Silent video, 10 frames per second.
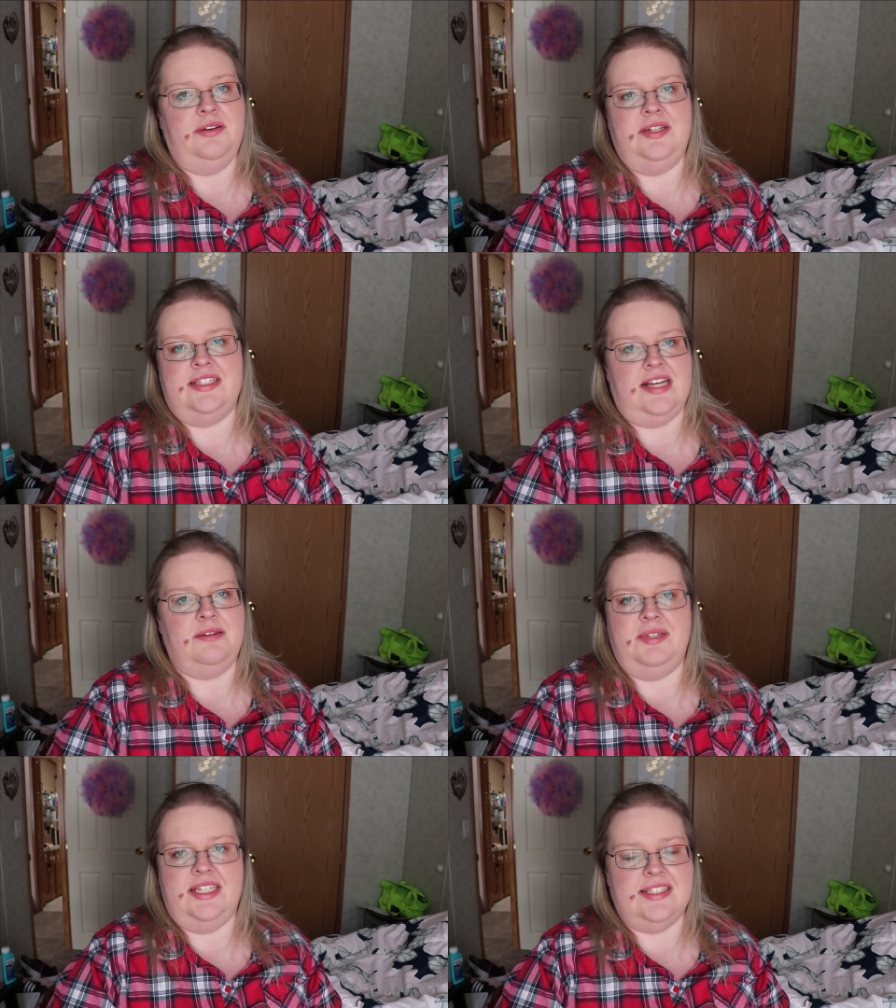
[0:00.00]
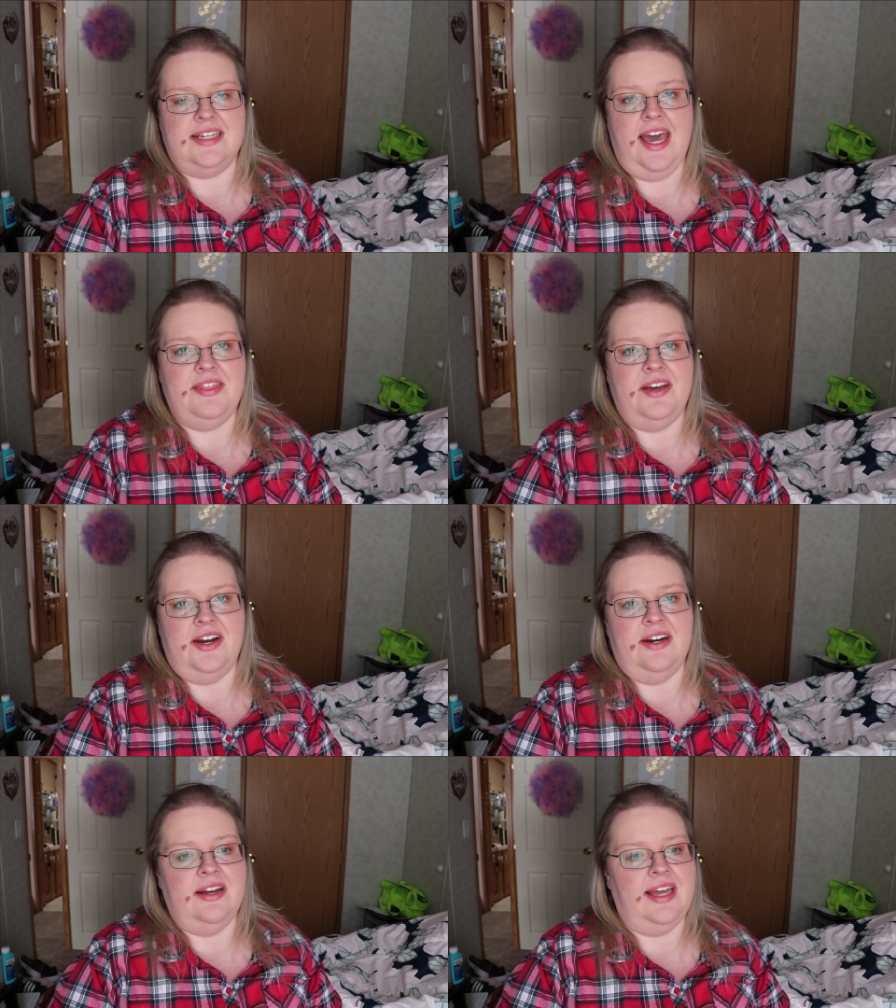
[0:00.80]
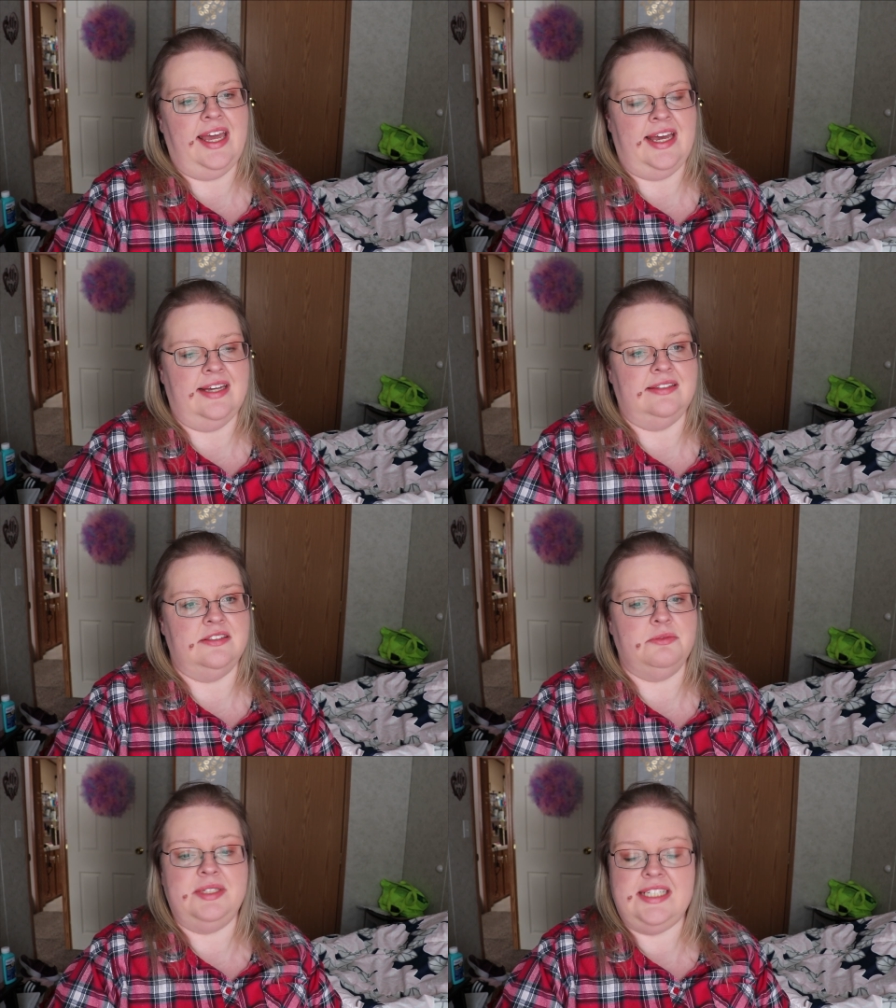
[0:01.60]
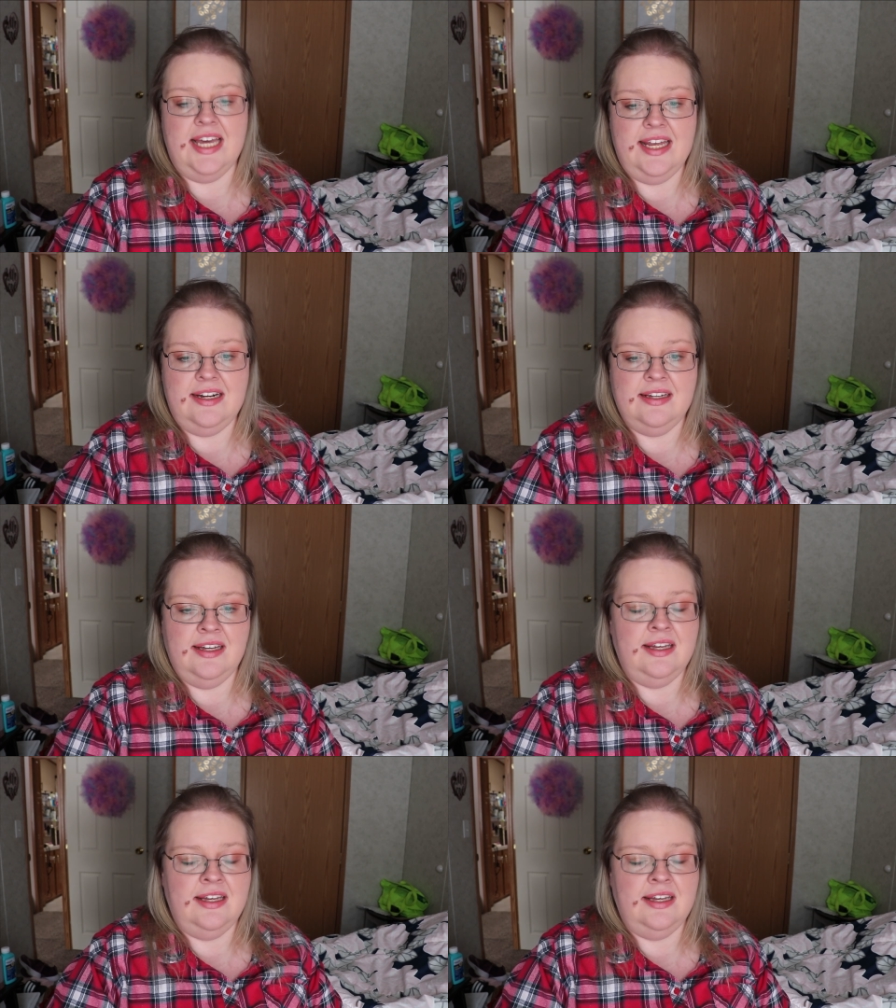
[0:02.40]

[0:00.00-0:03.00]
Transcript: we decided we get together, and we did.